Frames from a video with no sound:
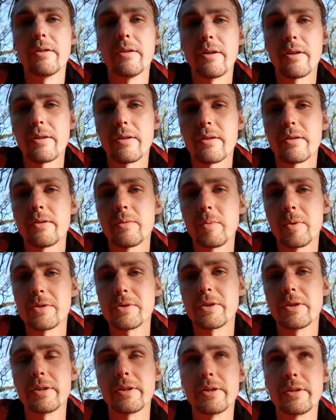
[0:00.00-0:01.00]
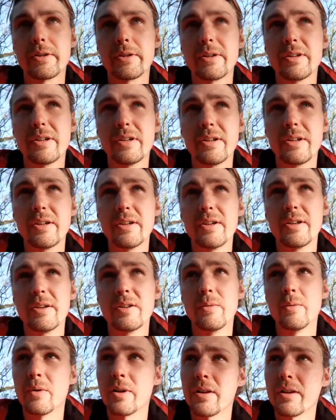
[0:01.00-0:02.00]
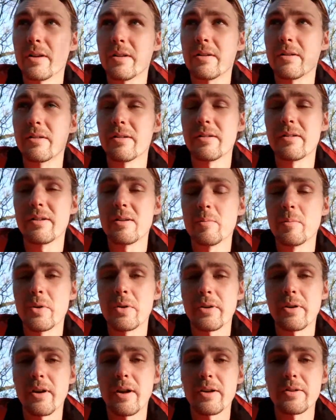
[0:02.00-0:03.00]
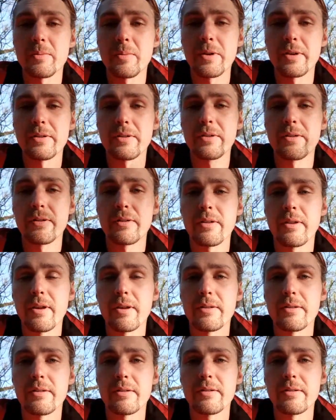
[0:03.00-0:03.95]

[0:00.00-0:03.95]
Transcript: and especially one important aspect that